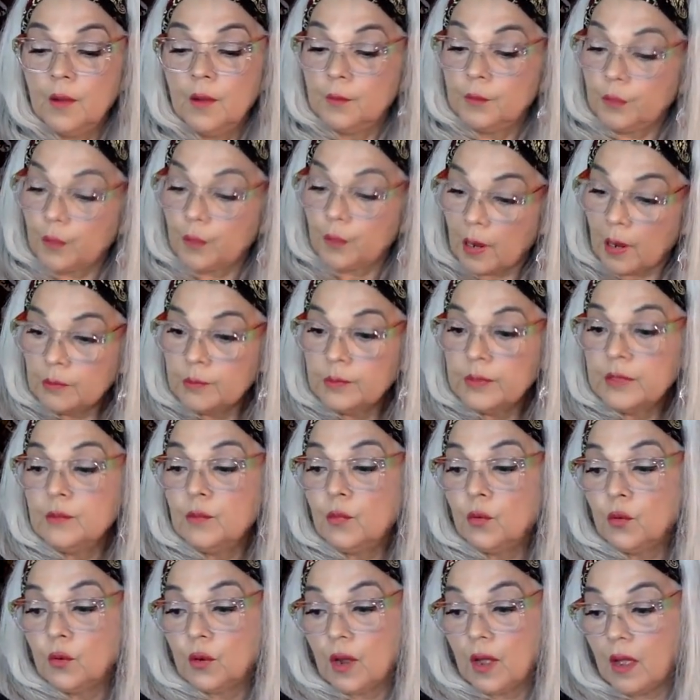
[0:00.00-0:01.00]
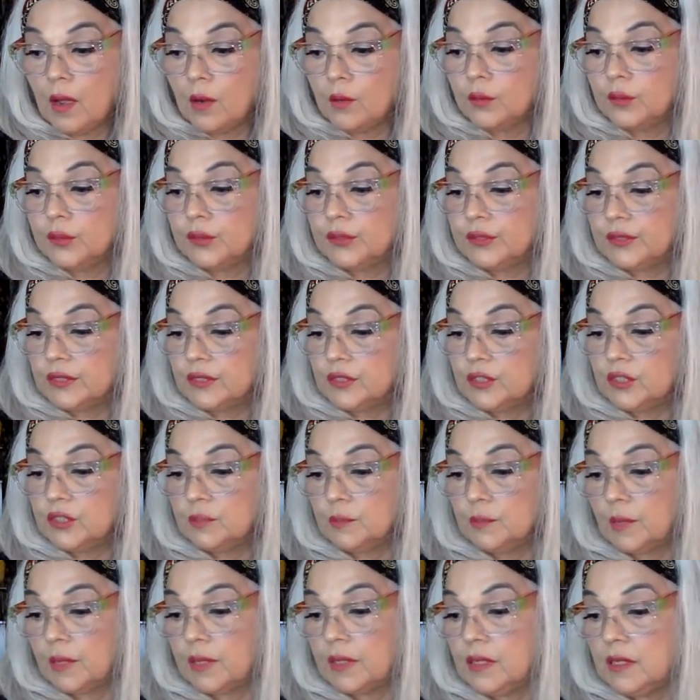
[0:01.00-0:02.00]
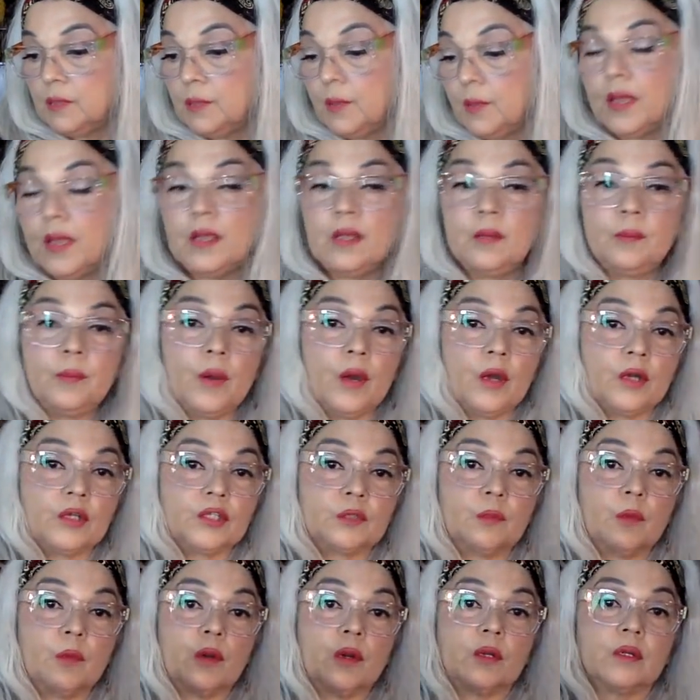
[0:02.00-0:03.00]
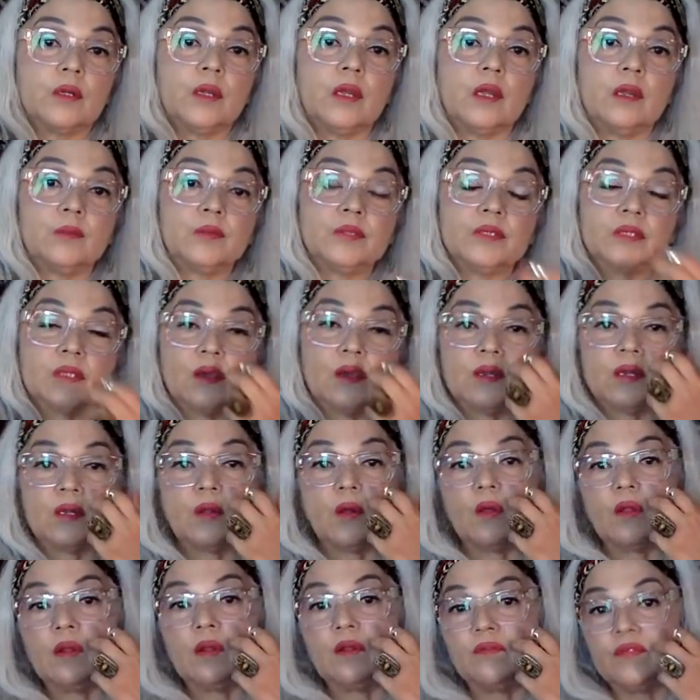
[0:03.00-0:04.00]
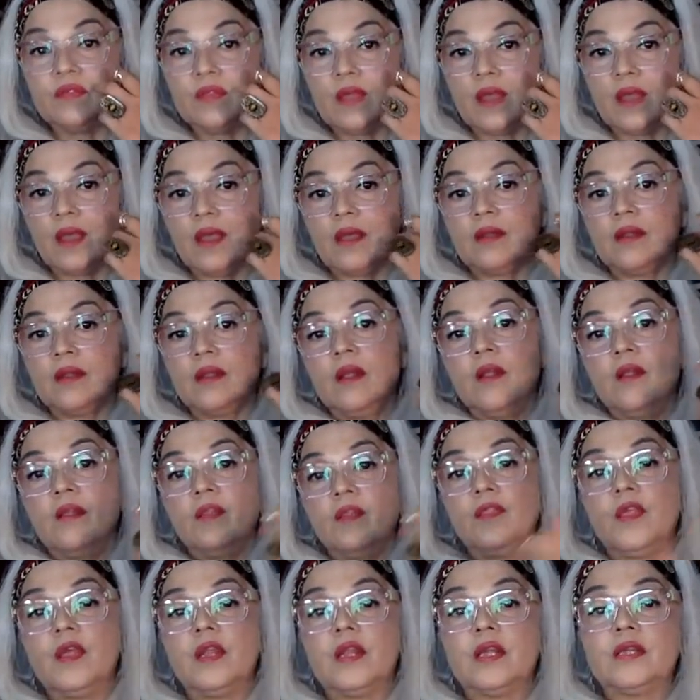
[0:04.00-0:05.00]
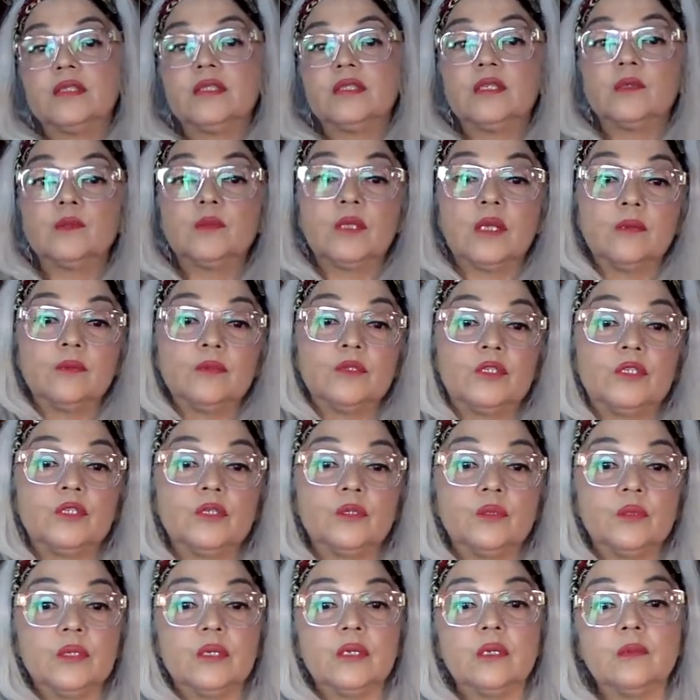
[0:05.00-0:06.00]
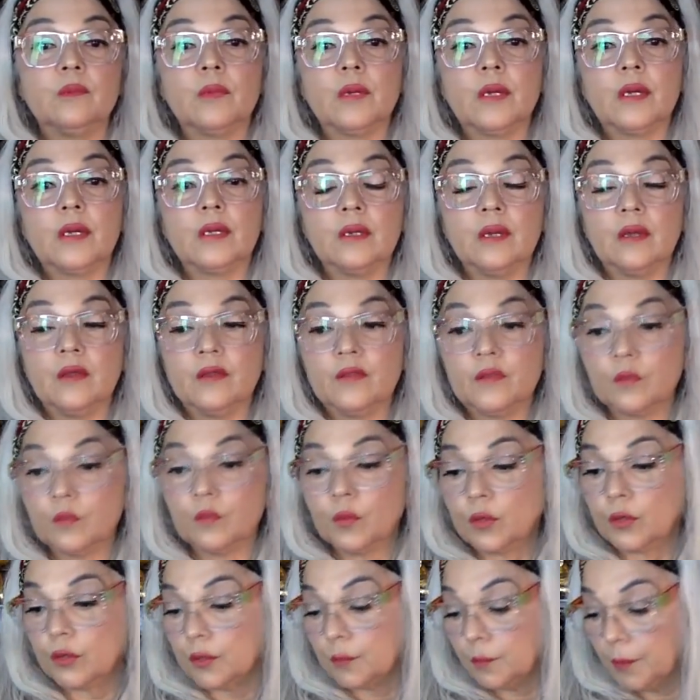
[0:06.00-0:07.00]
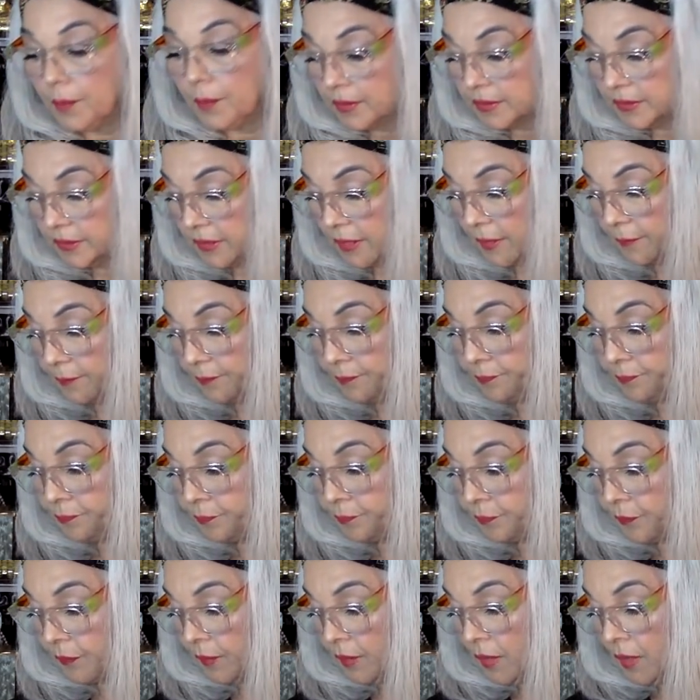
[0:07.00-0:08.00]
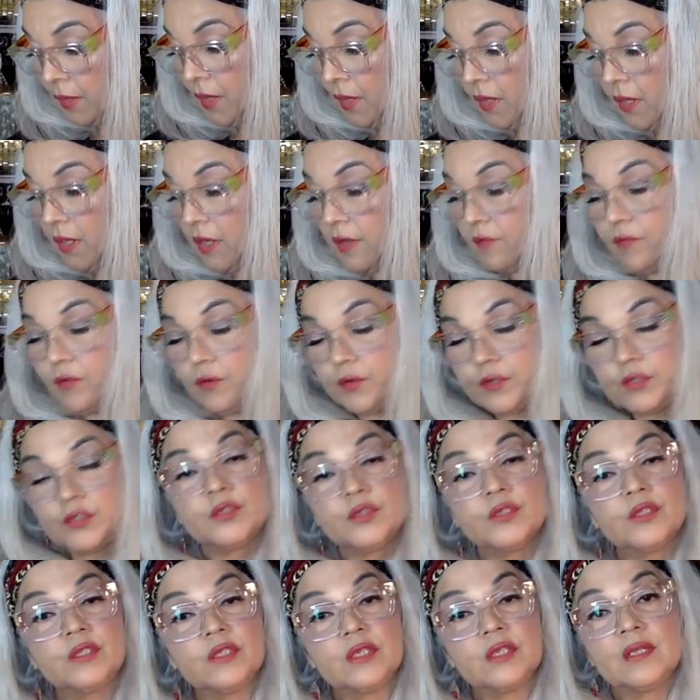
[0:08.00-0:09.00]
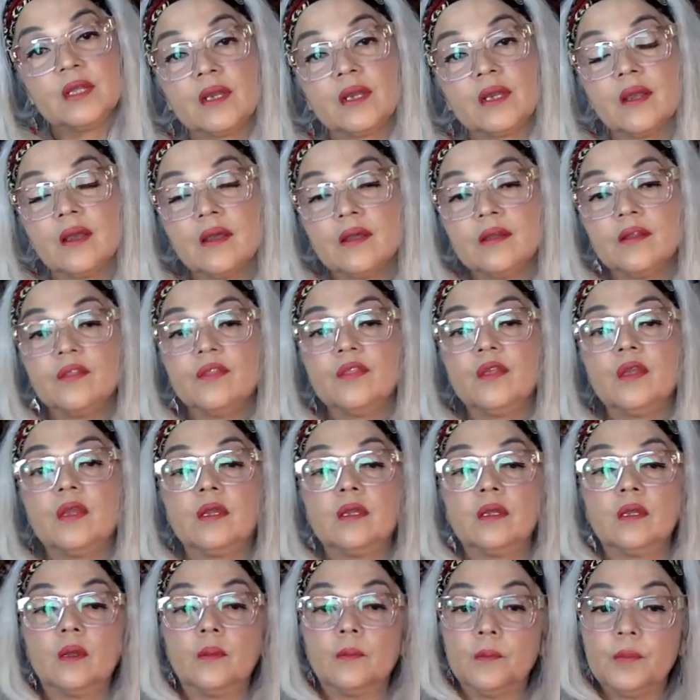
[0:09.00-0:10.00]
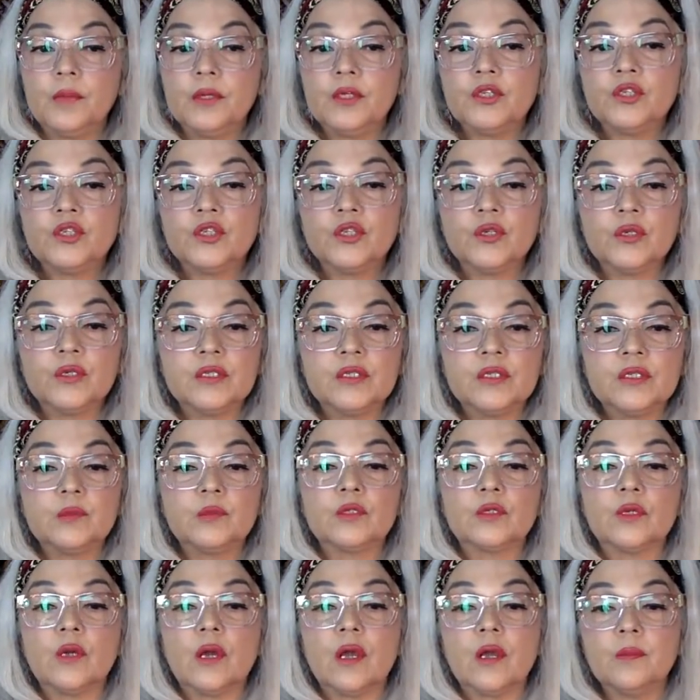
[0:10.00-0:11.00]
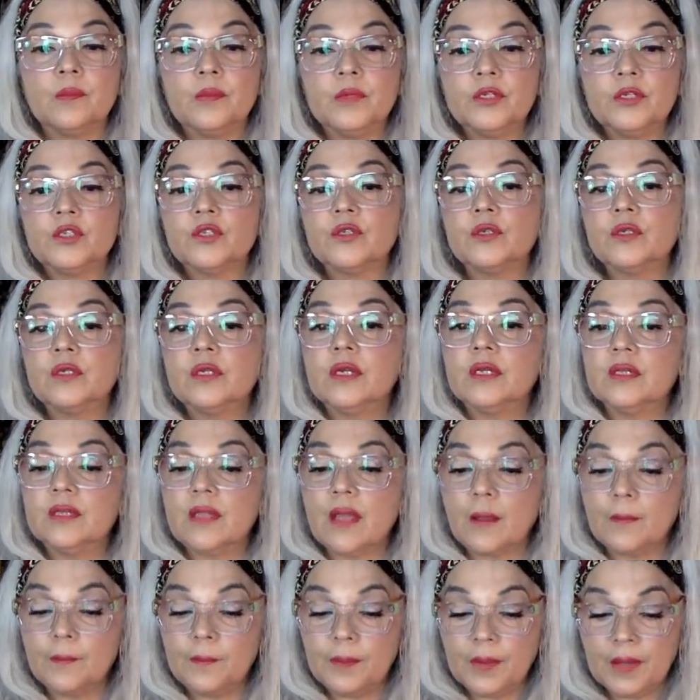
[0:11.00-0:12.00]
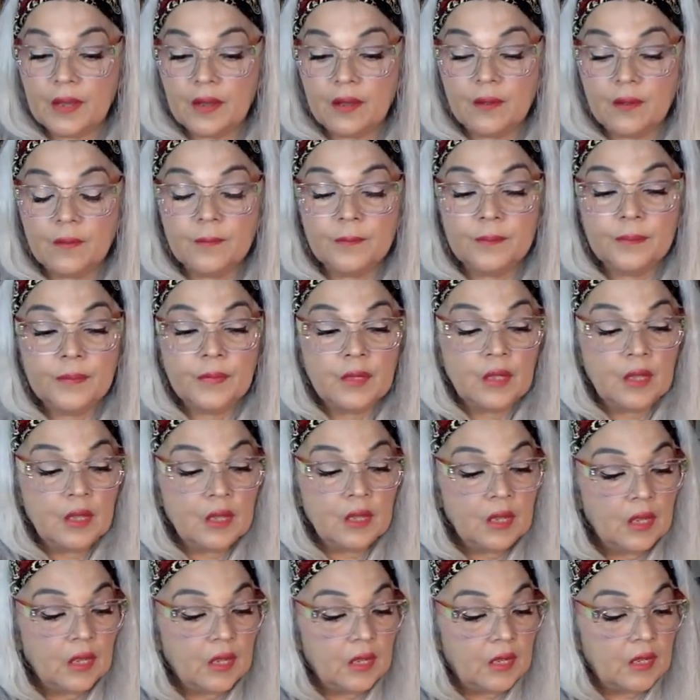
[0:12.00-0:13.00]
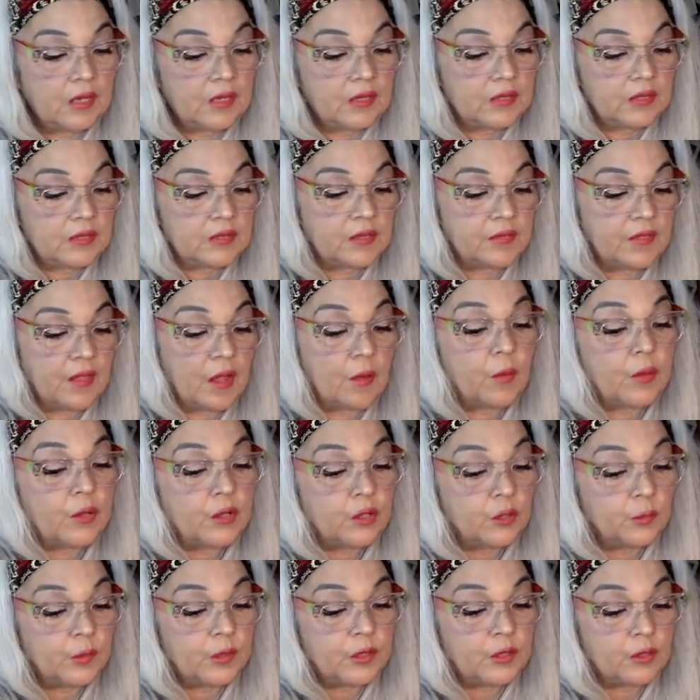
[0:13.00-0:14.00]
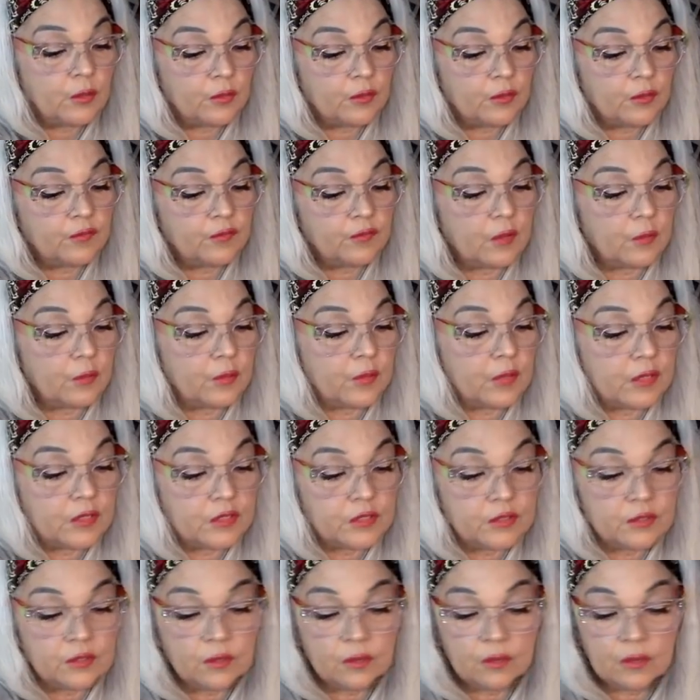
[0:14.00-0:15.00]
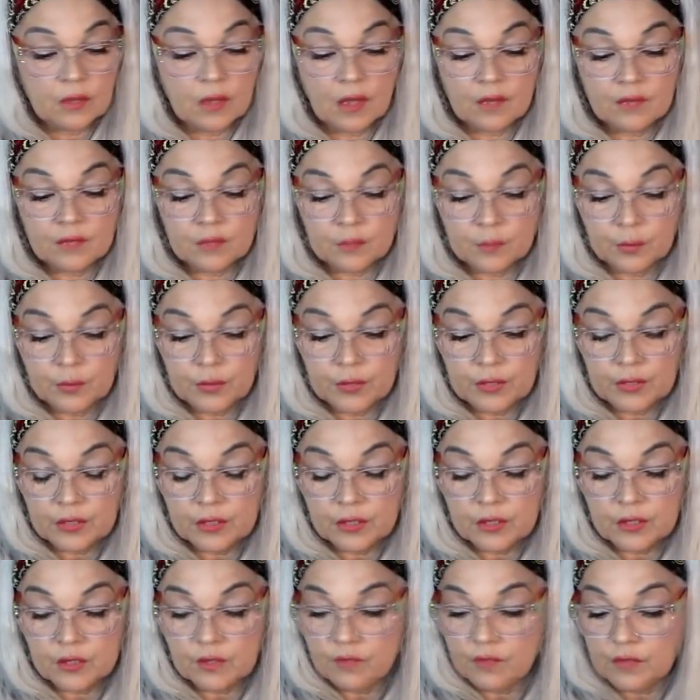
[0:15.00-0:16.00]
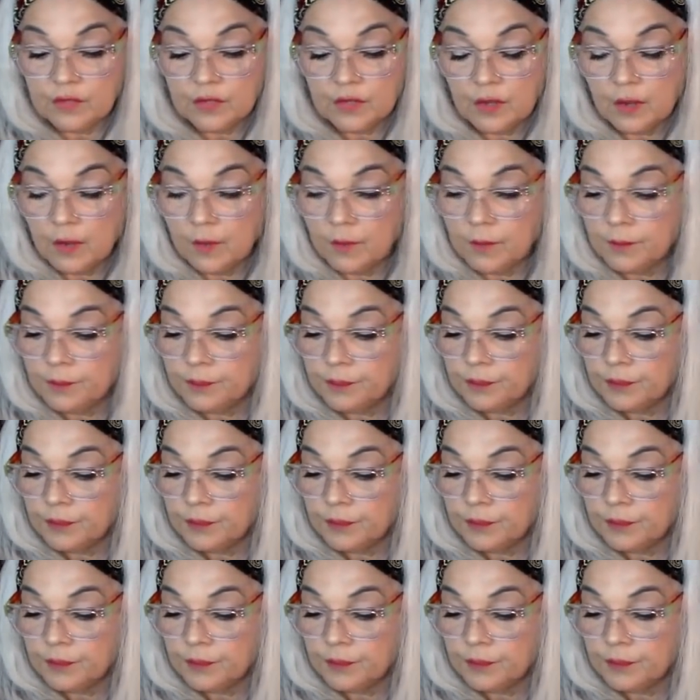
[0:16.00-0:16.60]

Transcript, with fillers: probably more hours into my eBay, Poshmark, Amazon, and all of that than I sometimes do in my other work. But um, if you're interested in kind of thing, be sure and subscribe, be sure and hit that bell. And uh, that way you'll be notified when I do go live or put in a new video.